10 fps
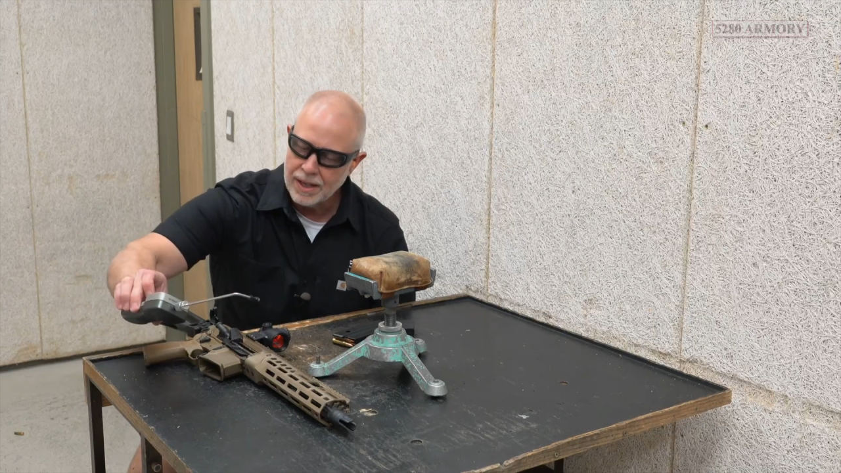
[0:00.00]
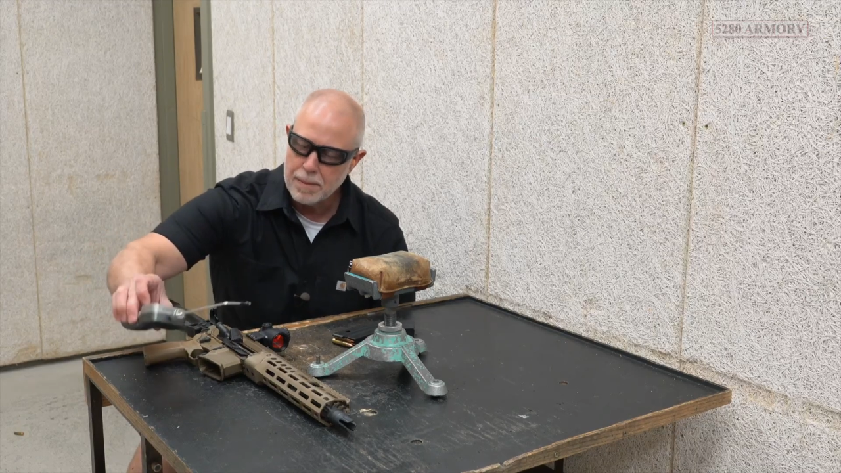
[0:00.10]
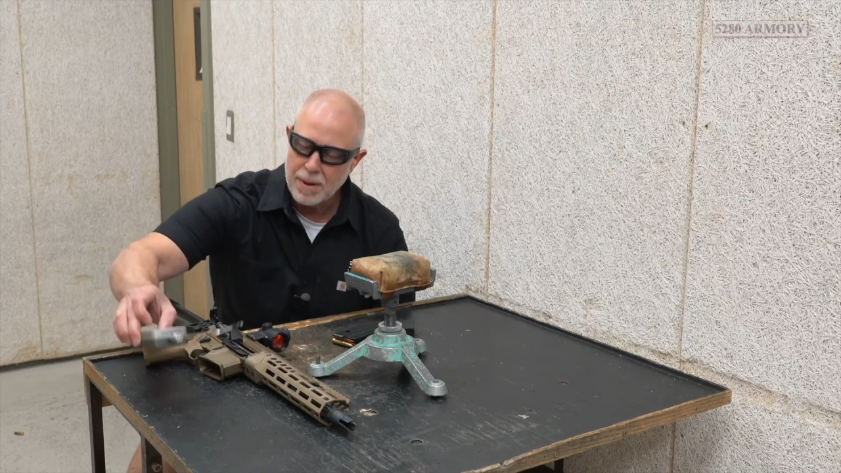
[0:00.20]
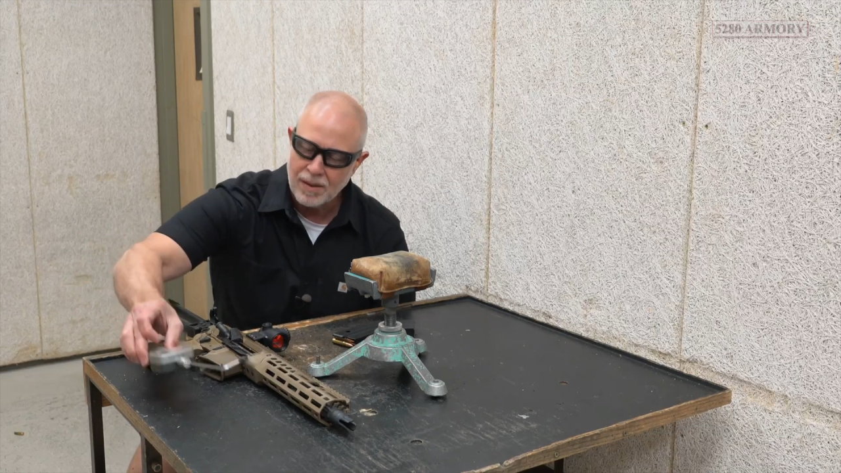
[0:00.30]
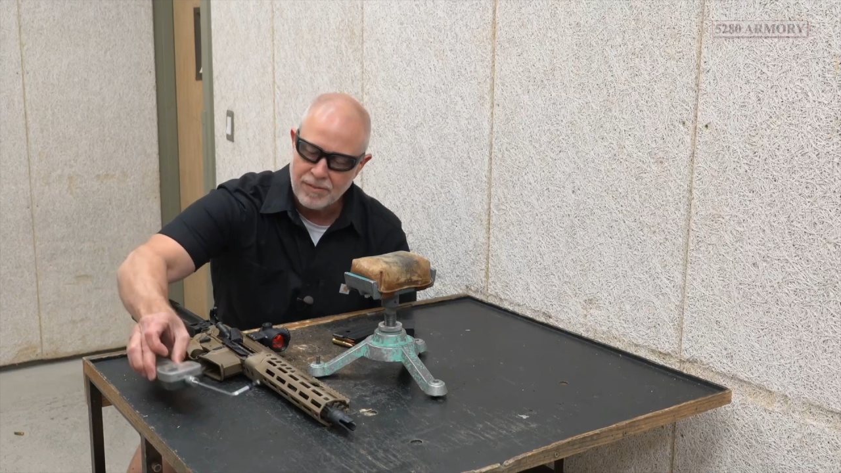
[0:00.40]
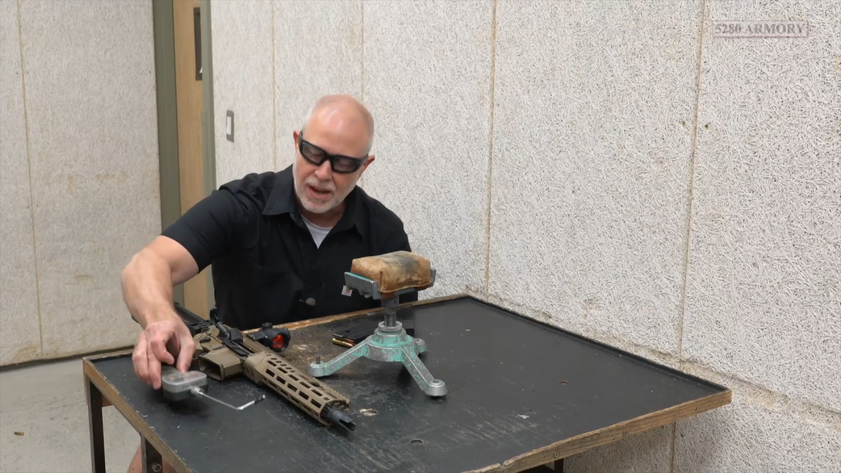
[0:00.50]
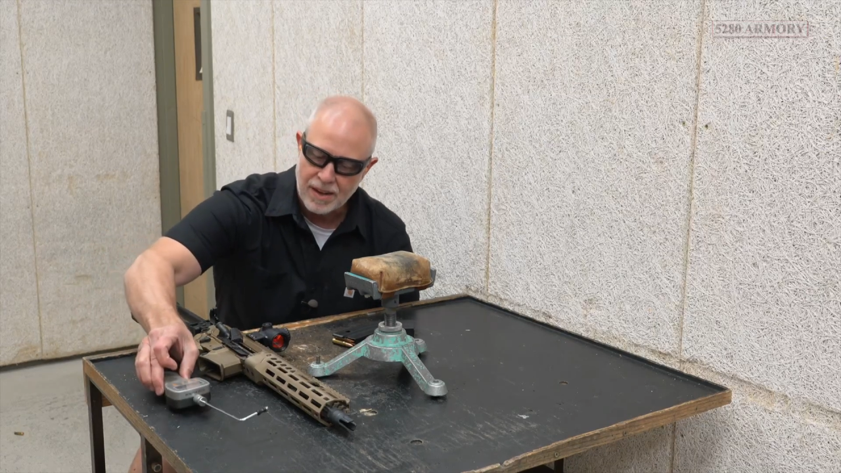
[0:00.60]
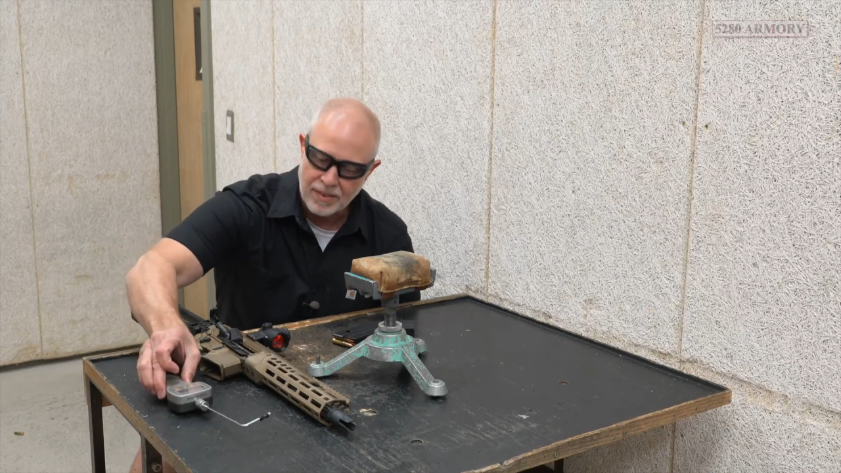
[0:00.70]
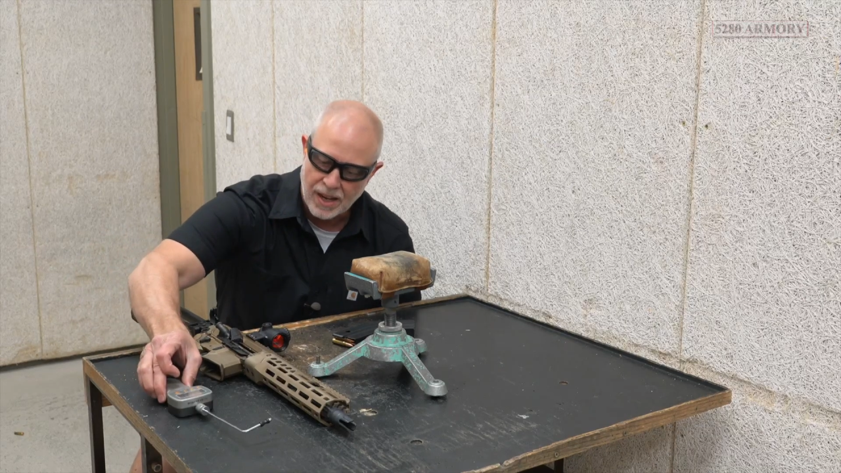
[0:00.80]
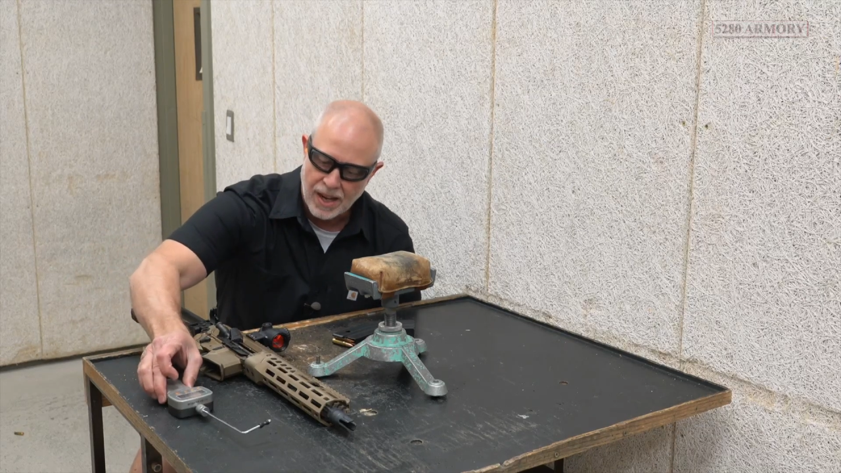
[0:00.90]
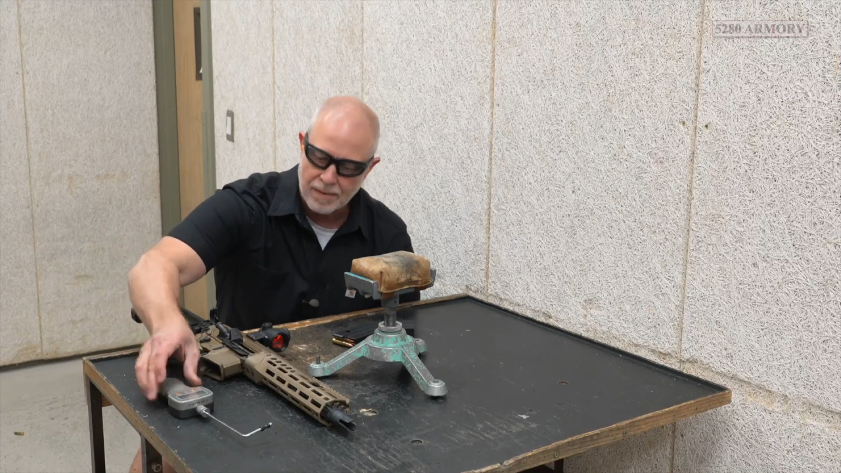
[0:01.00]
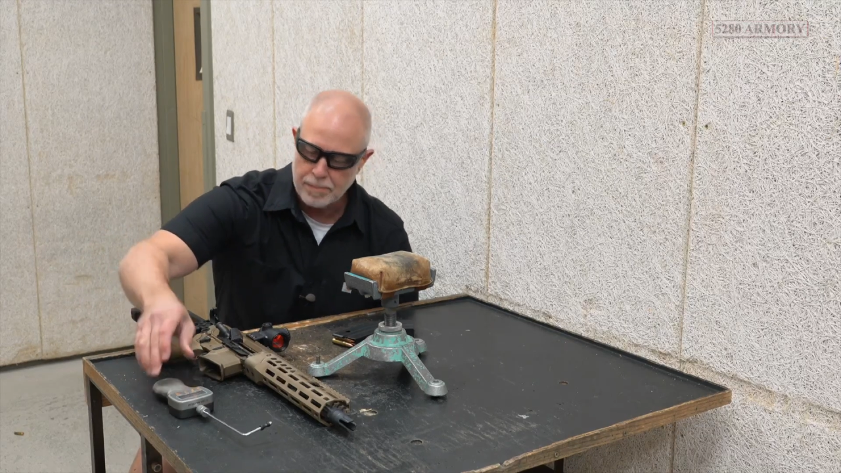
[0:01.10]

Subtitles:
at about 5.5